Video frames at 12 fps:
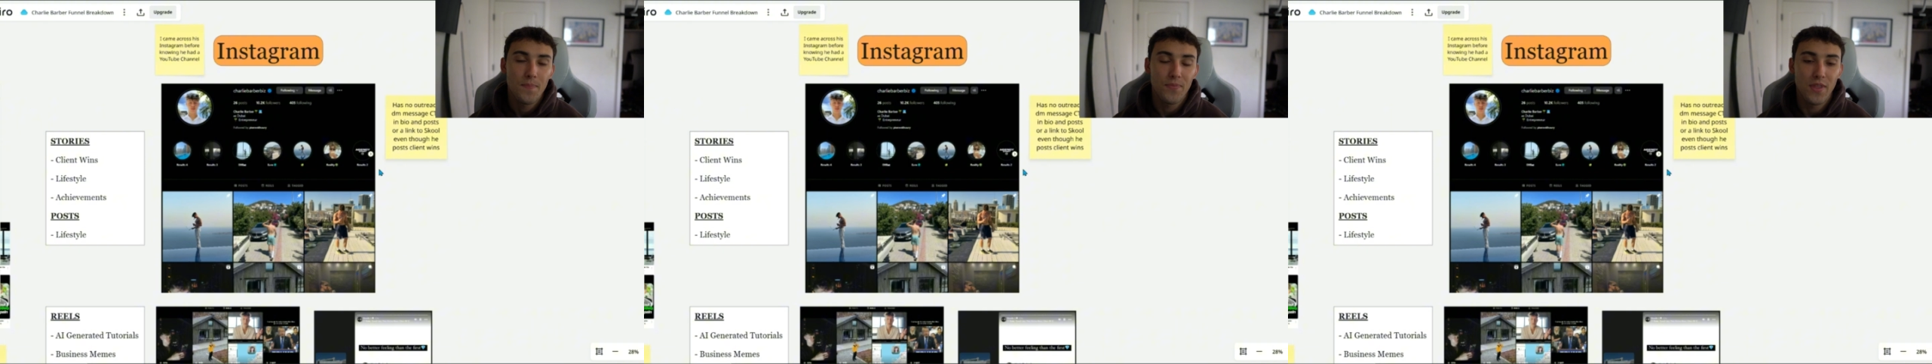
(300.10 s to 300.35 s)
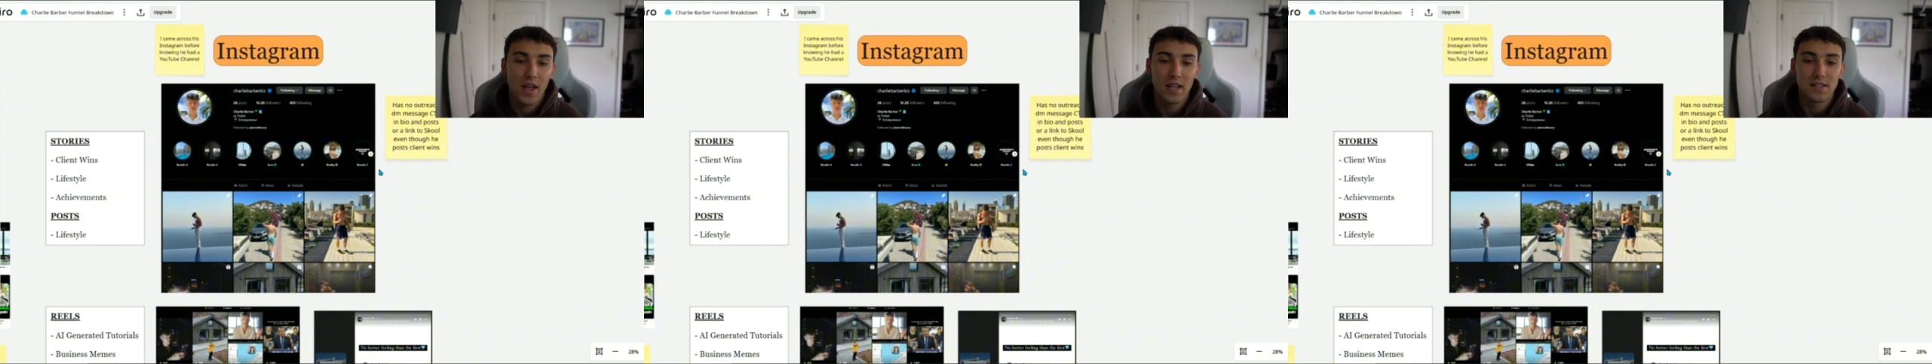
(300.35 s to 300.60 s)

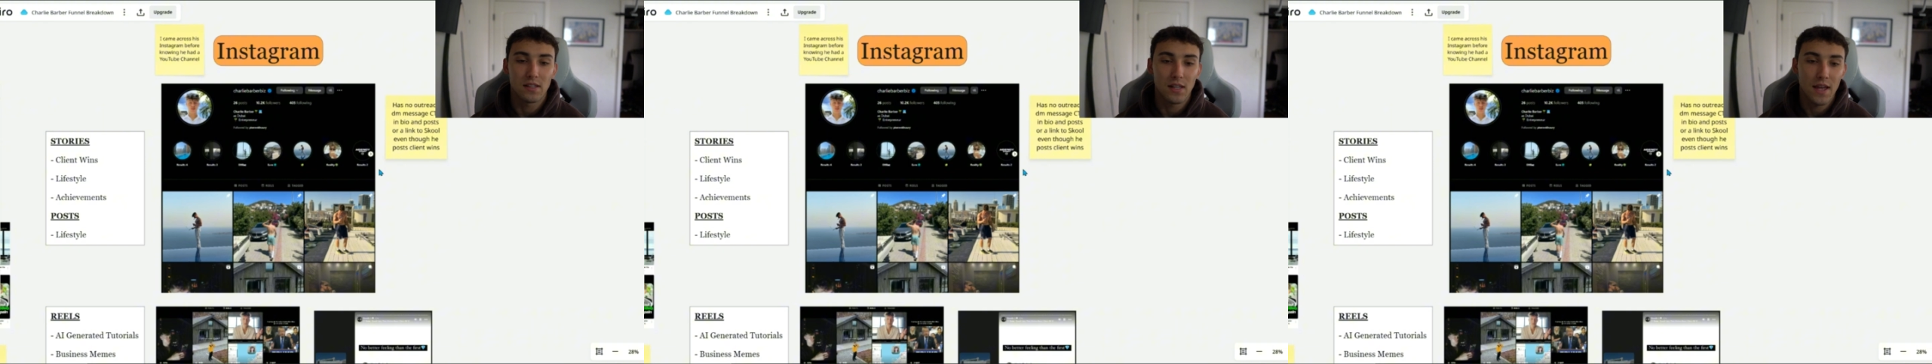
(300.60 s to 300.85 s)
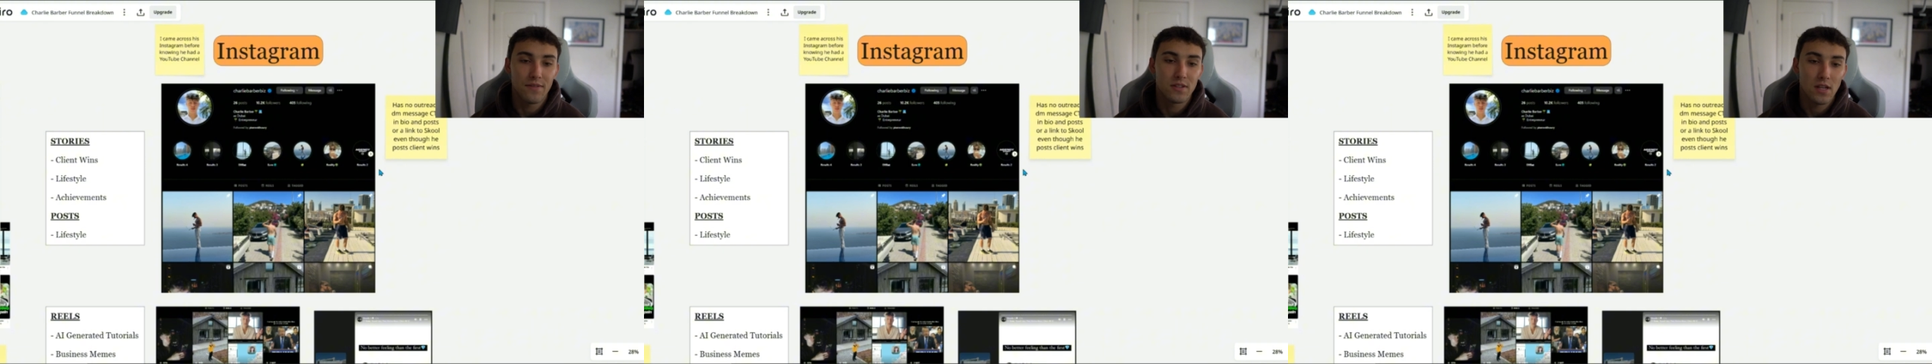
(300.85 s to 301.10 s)
that his
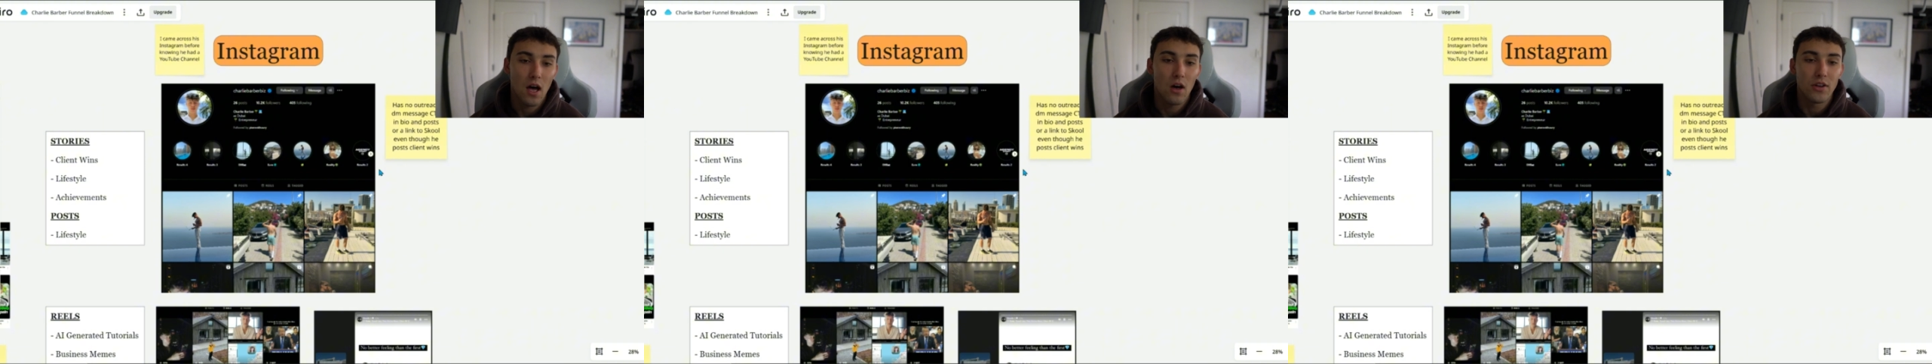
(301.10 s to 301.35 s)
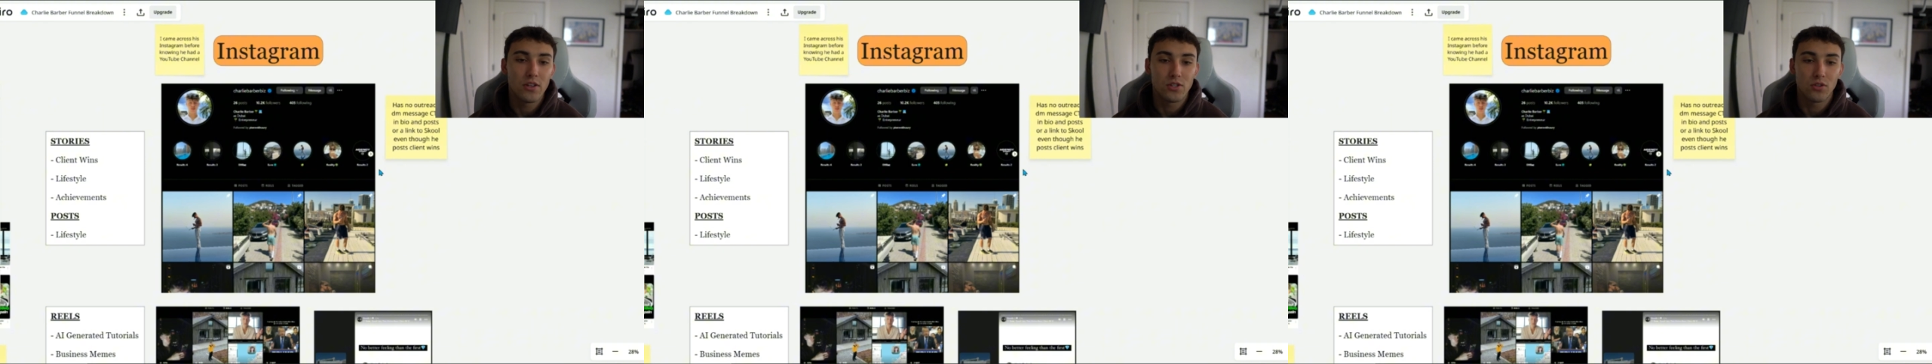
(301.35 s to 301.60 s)
lifestyle
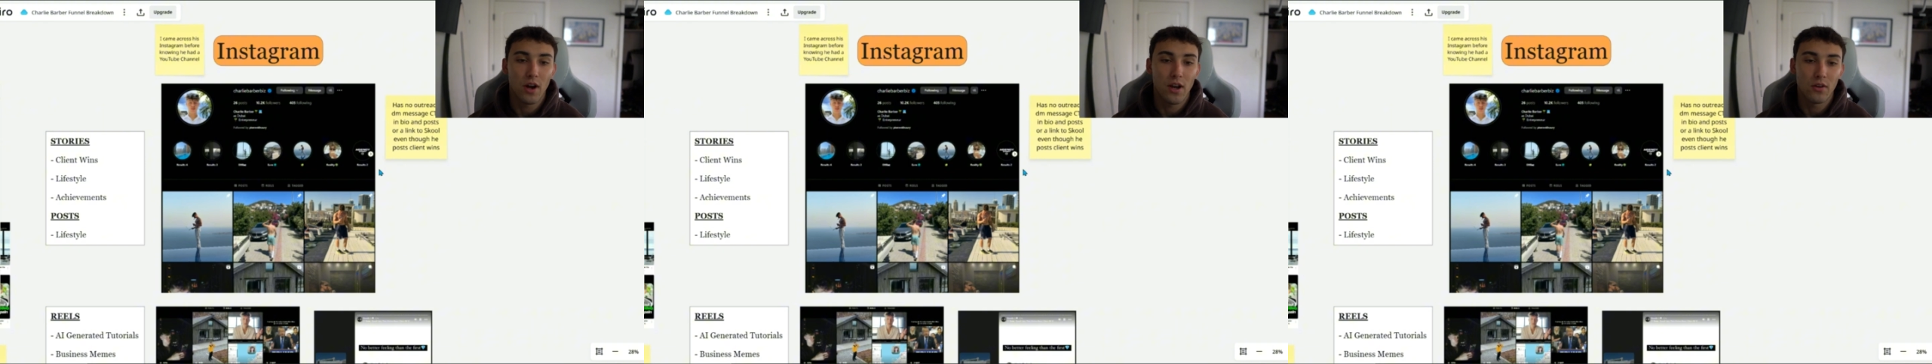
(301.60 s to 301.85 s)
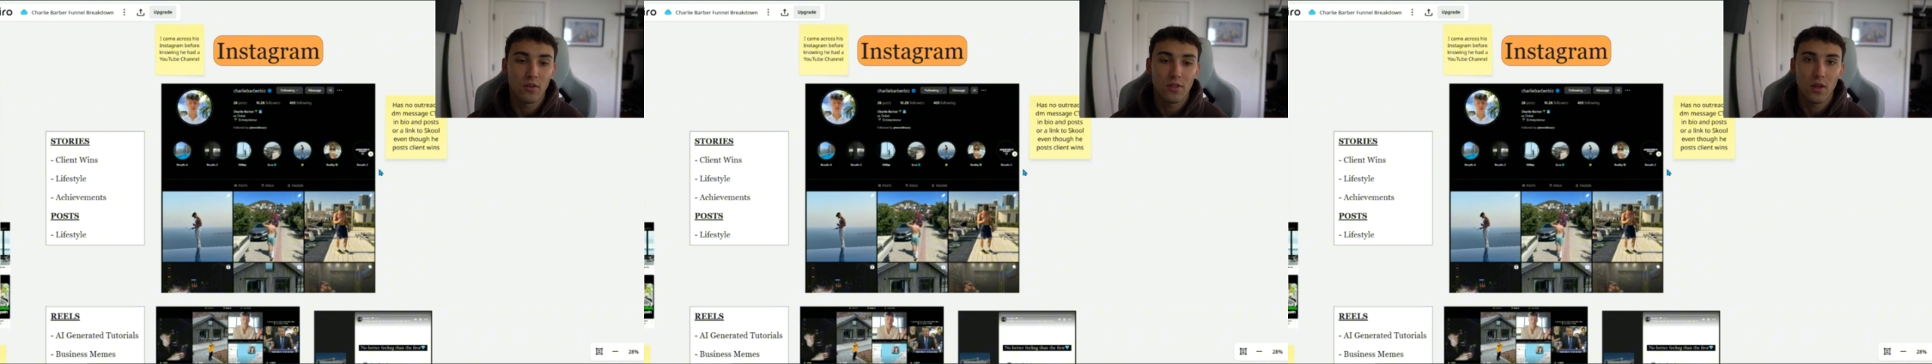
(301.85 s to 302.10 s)
is
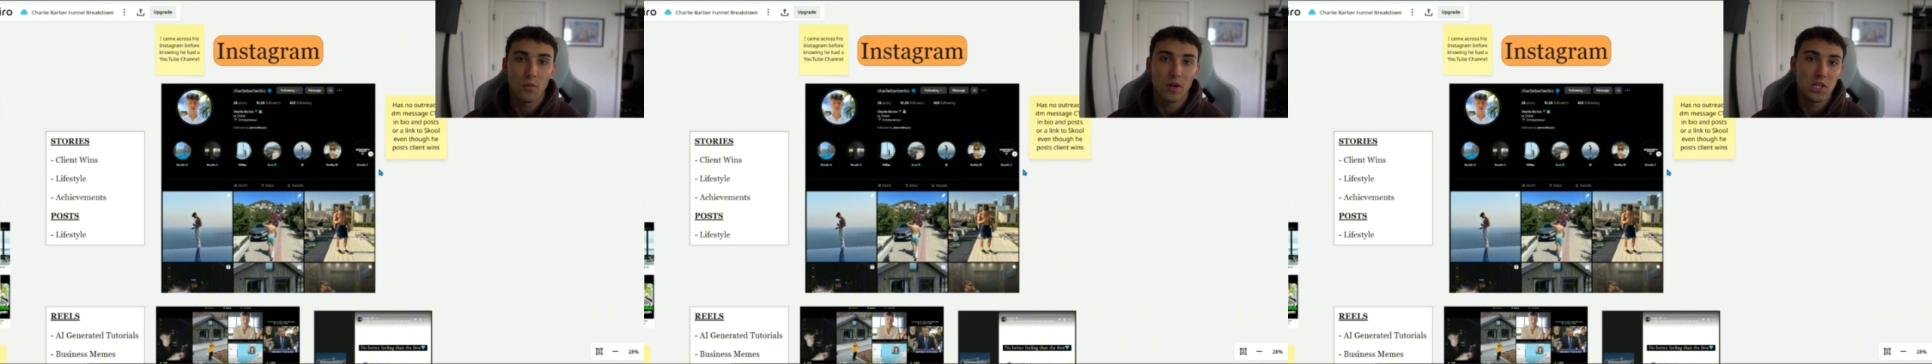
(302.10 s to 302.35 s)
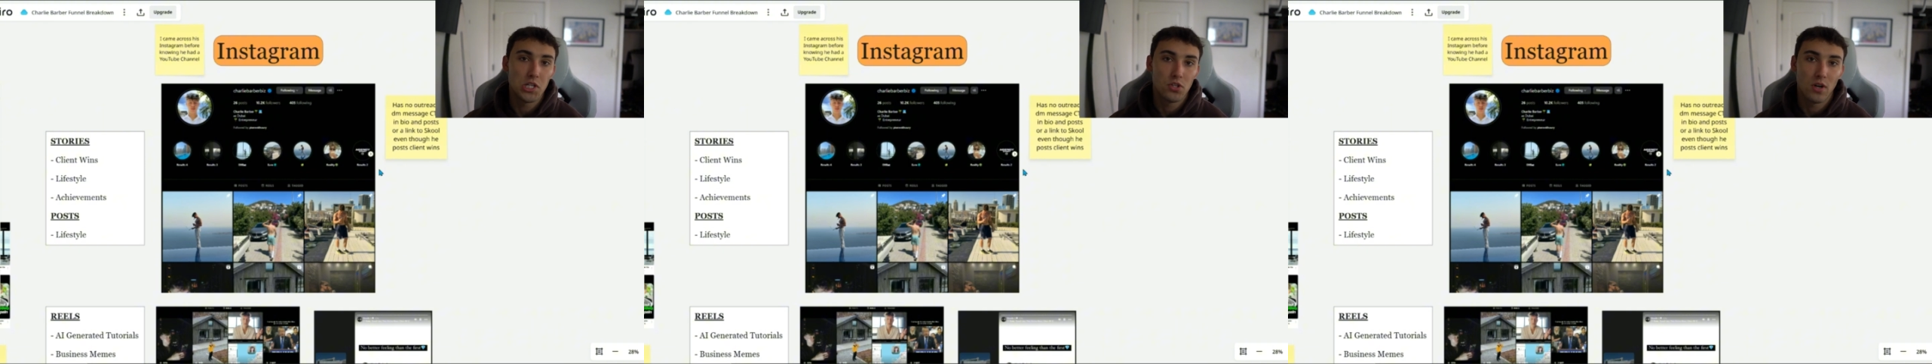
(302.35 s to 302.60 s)
greater than what
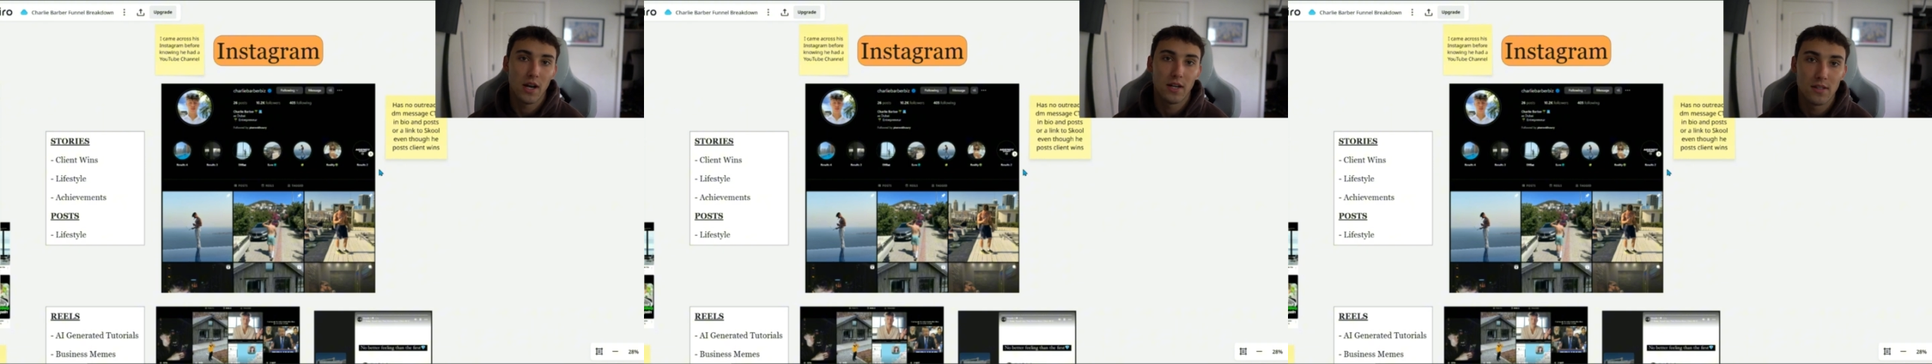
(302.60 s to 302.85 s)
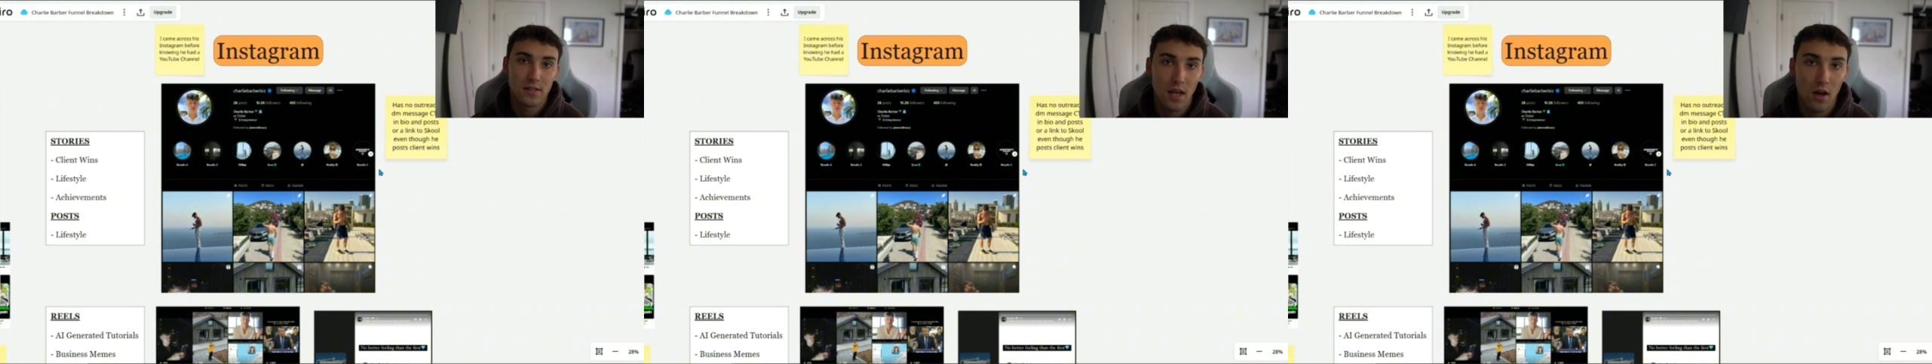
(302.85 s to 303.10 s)
he's trying
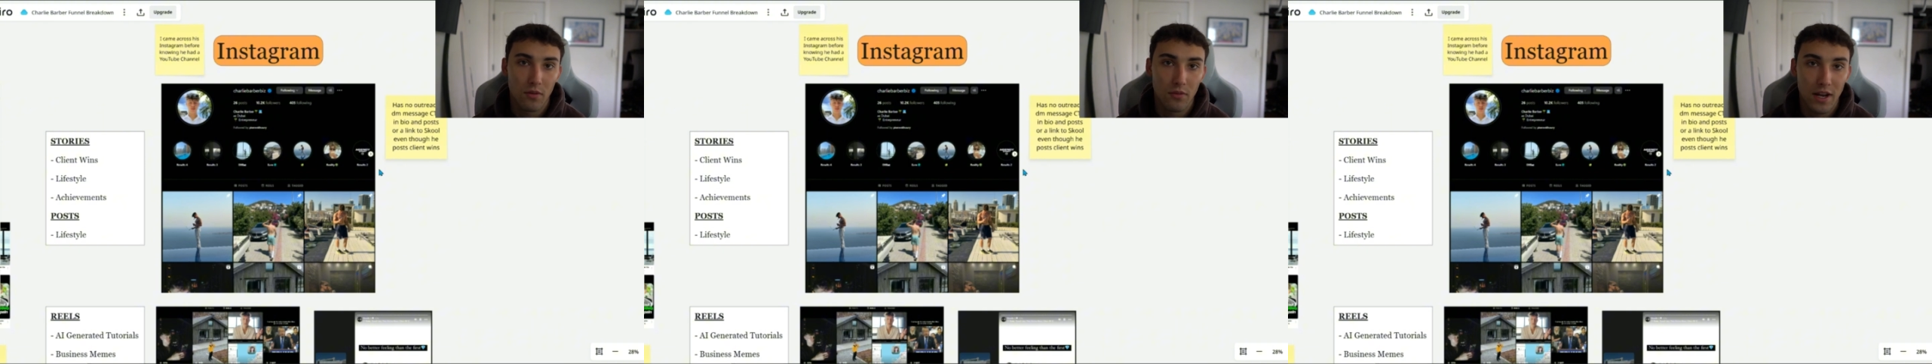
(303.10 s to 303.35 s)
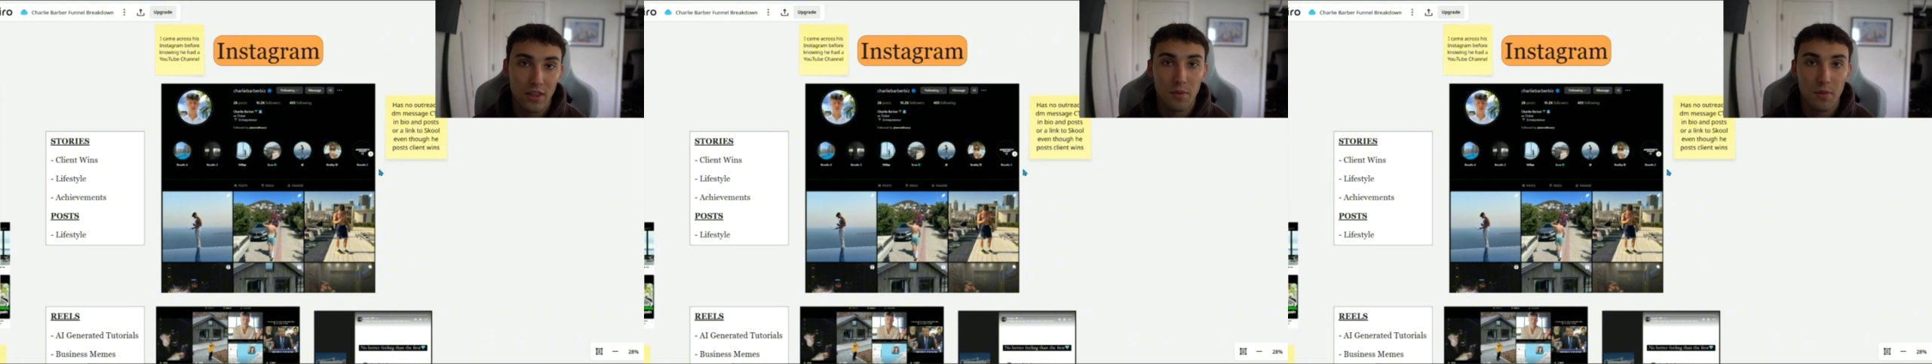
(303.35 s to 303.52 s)
to sell, right?